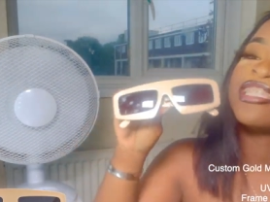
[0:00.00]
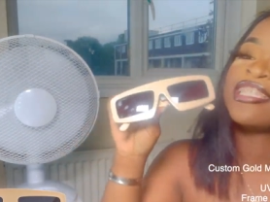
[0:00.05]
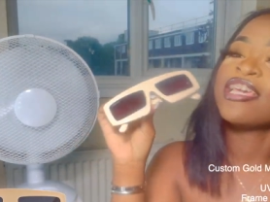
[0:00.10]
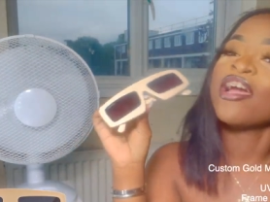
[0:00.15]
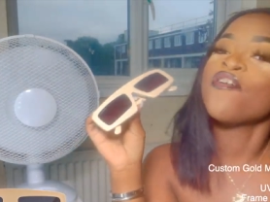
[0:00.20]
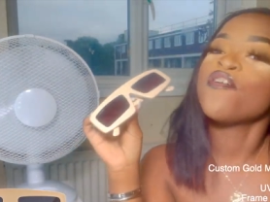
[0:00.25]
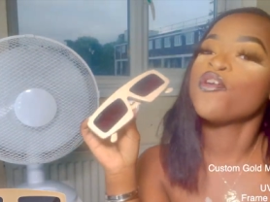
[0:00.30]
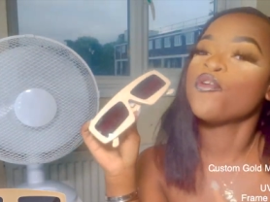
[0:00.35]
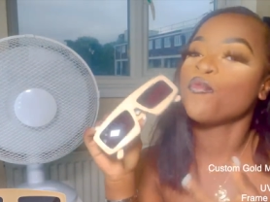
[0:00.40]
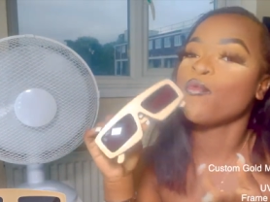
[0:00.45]

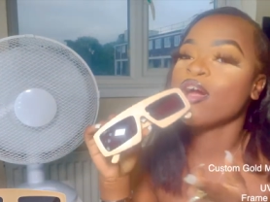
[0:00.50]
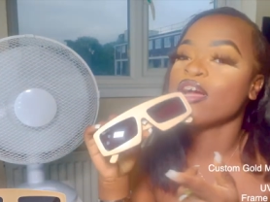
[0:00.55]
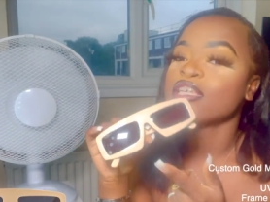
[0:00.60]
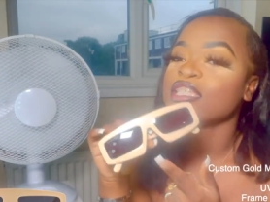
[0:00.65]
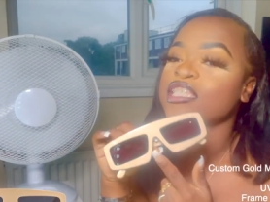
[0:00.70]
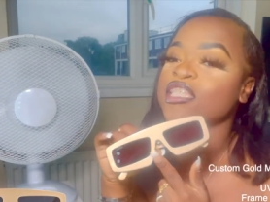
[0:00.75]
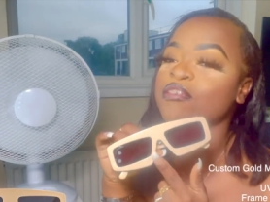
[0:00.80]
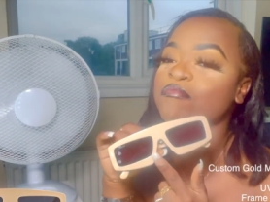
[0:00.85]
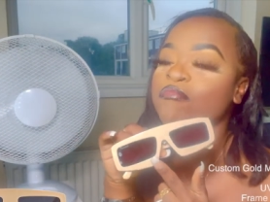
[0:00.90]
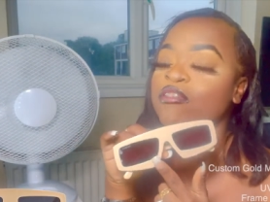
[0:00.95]
De'arra wear
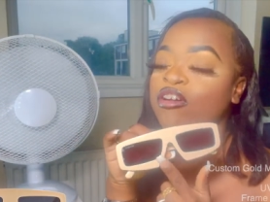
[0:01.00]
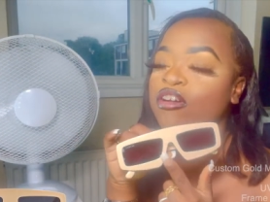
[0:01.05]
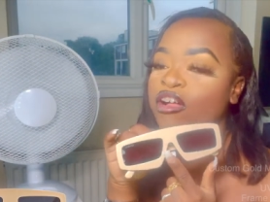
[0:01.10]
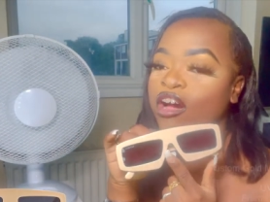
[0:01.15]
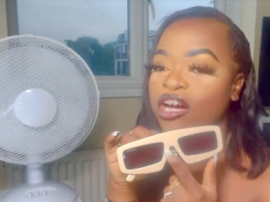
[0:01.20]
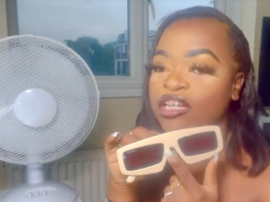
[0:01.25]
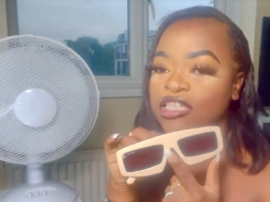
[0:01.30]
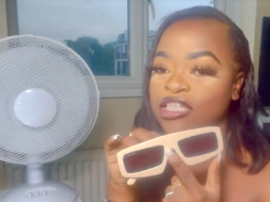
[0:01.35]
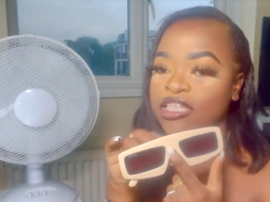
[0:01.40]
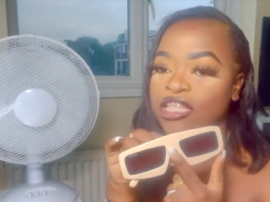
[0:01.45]
similar
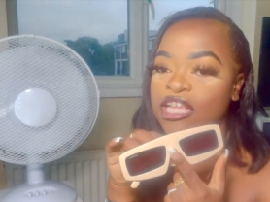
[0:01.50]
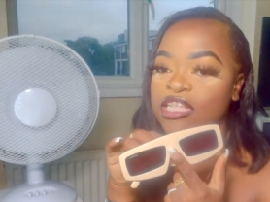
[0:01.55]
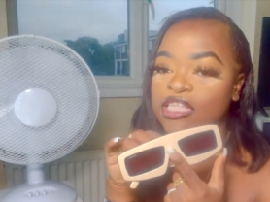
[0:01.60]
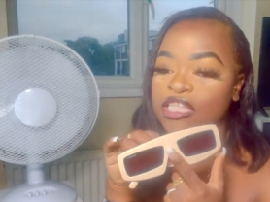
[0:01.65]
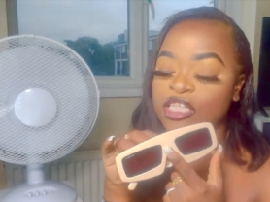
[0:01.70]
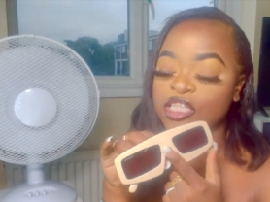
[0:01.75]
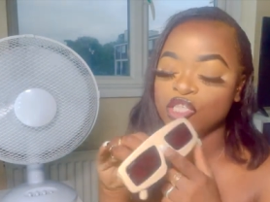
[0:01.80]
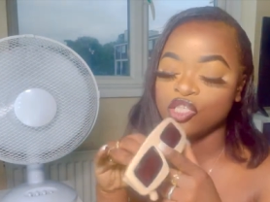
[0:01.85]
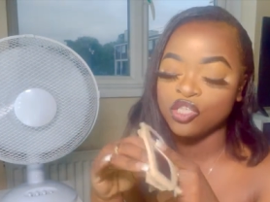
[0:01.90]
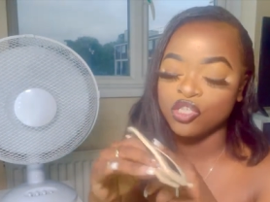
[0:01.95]
glasses like
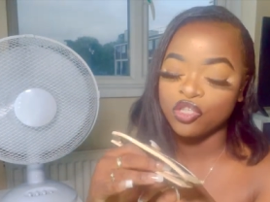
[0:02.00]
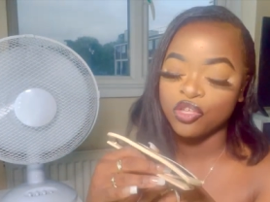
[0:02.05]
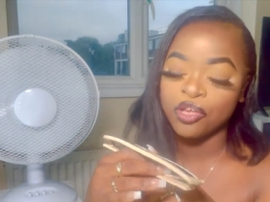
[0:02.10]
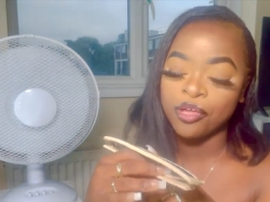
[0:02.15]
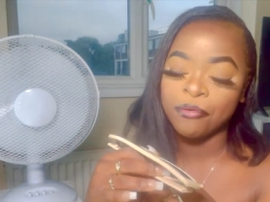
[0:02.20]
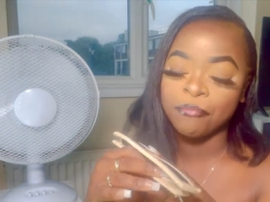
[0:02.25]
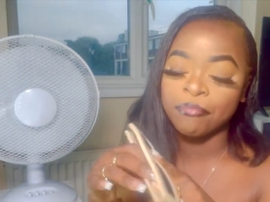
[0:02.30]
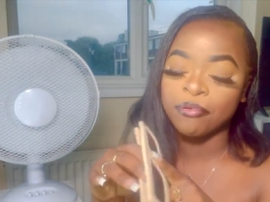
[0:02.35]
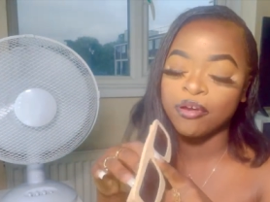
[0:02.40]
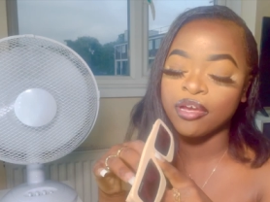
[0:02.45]
these, you
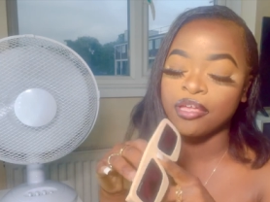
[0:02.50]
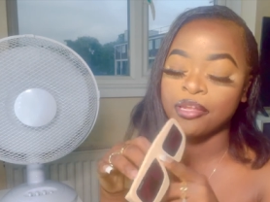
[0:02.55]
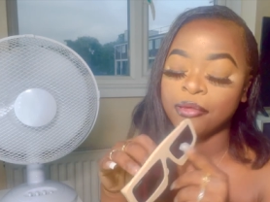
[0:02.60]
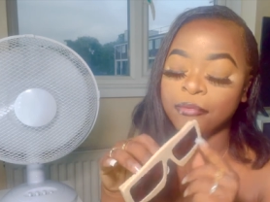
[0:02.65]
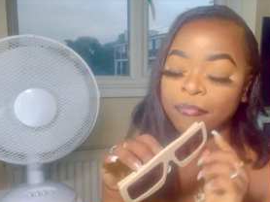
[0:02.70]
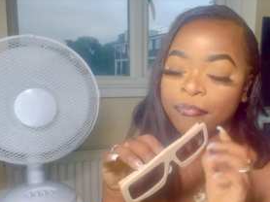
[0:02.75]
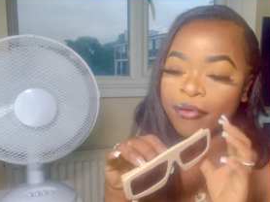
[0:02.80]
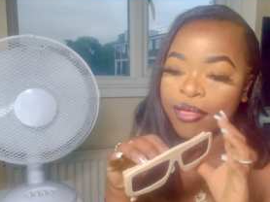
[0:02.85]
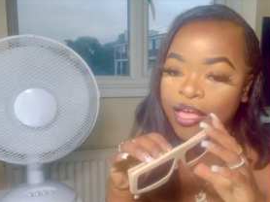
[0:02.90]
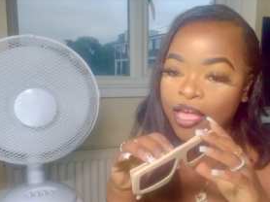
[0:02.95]
know, but in a
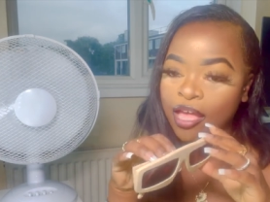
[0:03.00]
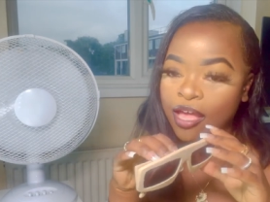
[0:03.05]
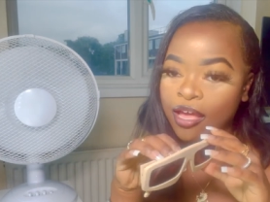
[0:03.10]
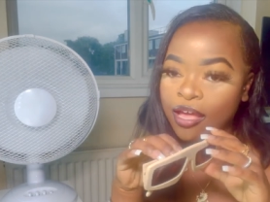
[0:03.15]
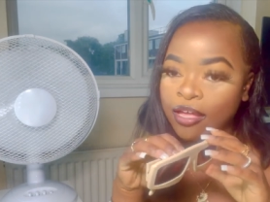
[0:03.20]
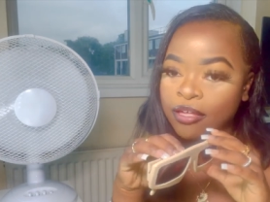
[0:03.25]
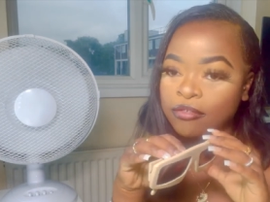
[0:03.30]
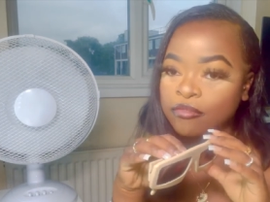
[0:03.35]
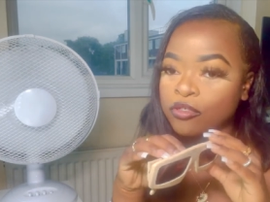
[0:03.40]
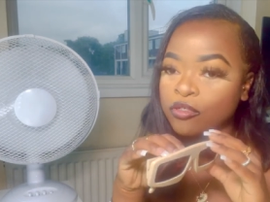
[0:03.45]
pair
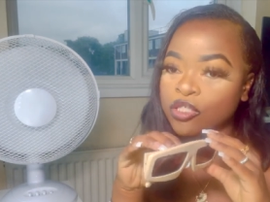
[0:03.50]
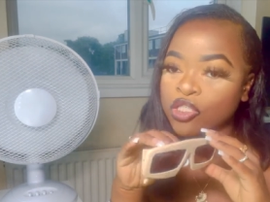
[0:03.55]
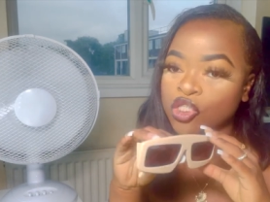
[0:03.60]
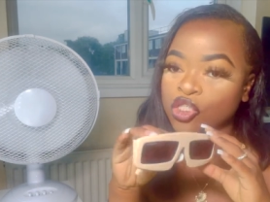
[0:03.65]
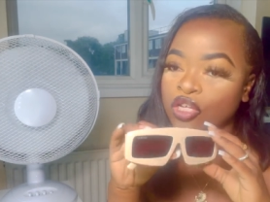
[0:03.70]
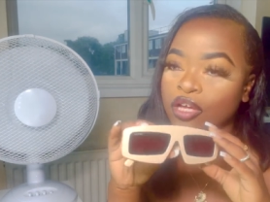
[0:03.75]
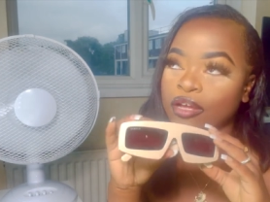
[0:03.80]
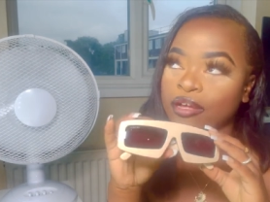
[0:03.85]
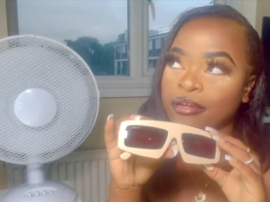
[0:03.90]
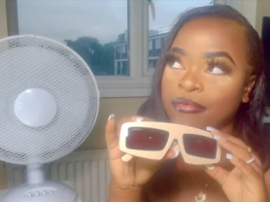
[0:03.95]
which
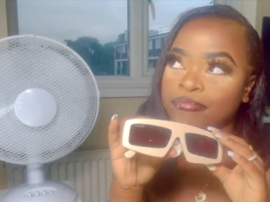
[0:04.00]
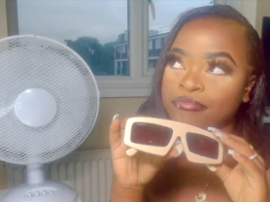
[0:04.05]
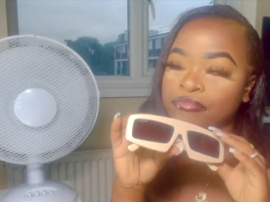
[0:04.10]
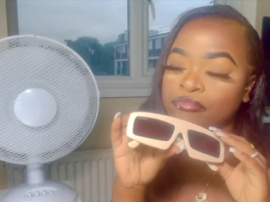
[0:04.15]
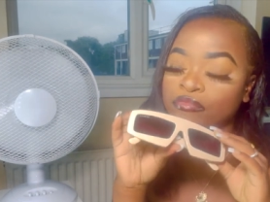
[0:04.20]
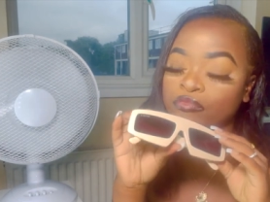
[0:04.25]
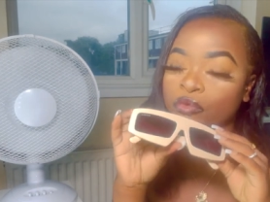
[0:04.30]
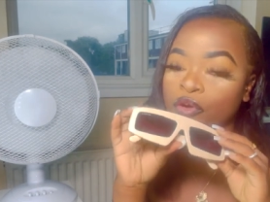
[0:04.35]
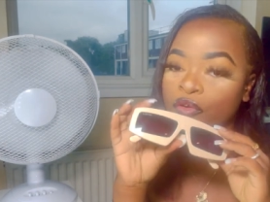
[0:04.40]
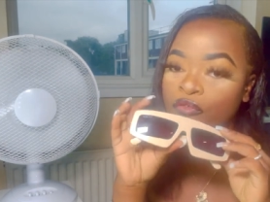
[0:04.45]
um
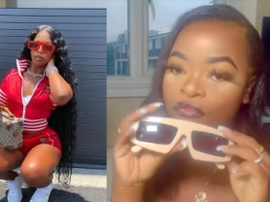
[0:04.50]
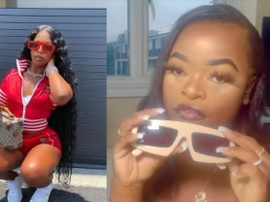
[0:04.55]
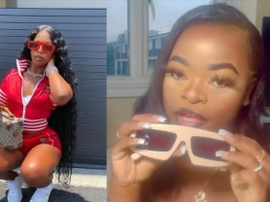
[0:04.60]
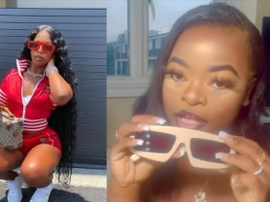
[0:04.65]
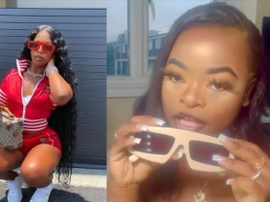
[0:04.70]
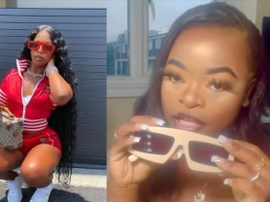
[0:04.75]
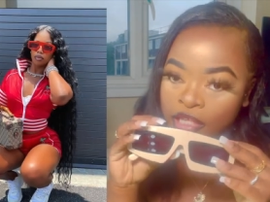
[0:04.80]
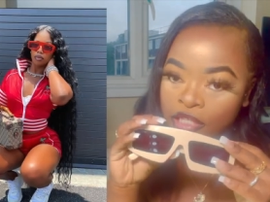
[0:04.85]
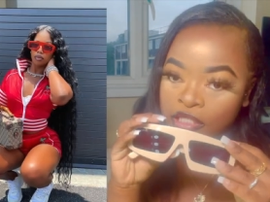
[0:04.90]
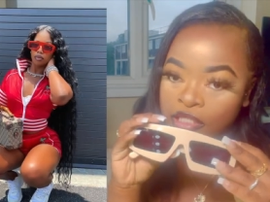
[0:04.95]
were
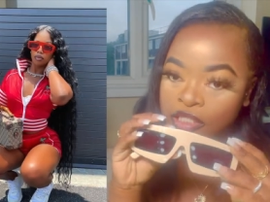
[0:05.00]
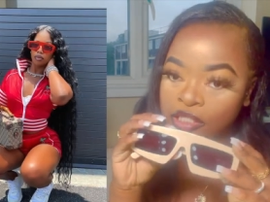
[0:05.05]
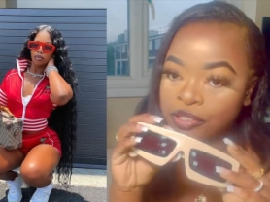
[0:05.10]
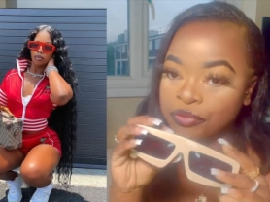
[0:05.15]
red.